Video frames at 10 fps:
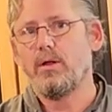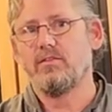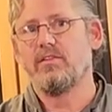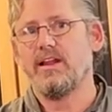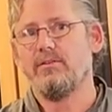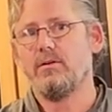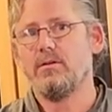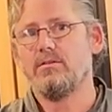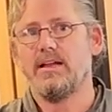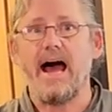a weird
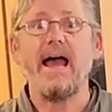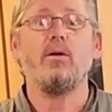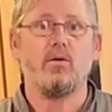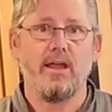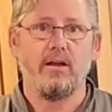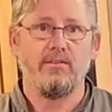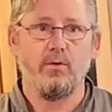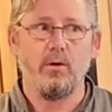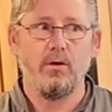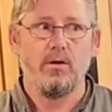flavor that I don't care
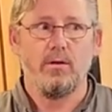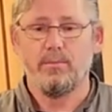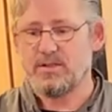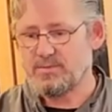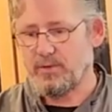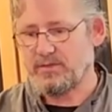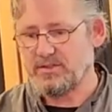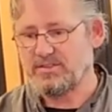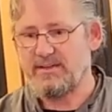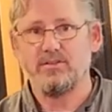for, but it's
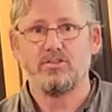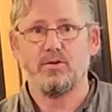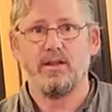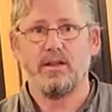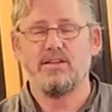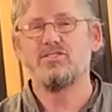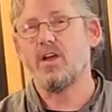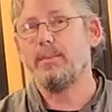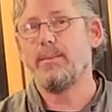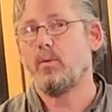perfectly safe to drink. And
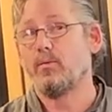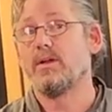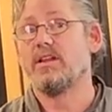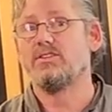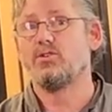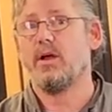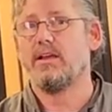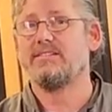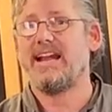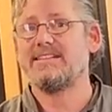some people will really enjoy
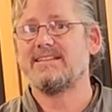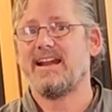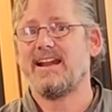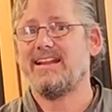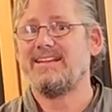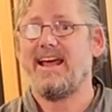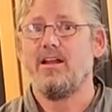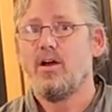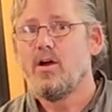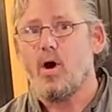it because it has kind of like that
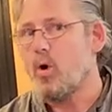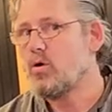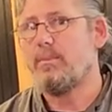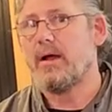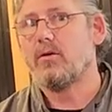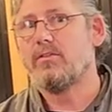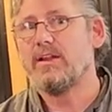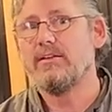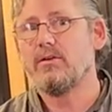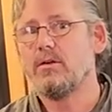oak barrel
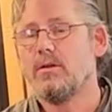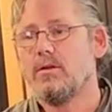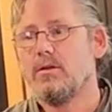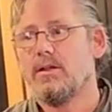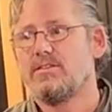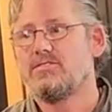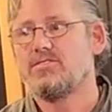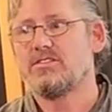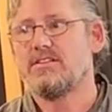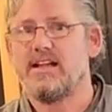flavor. It's
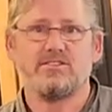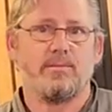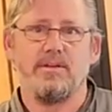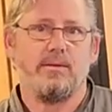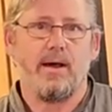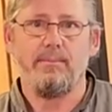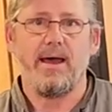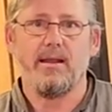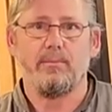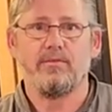just not something that my
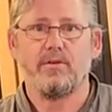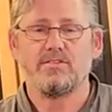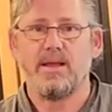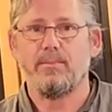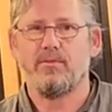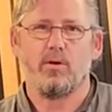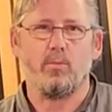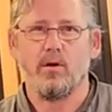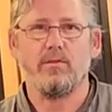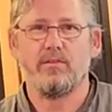palate prefers. I prefer
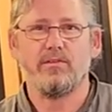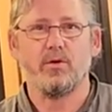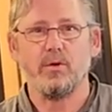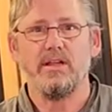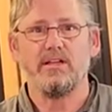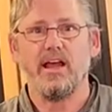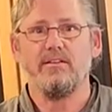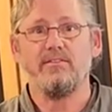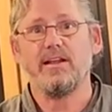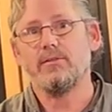more of a fruity,
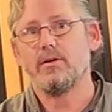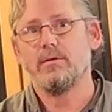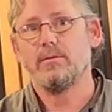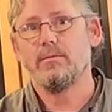light flavor,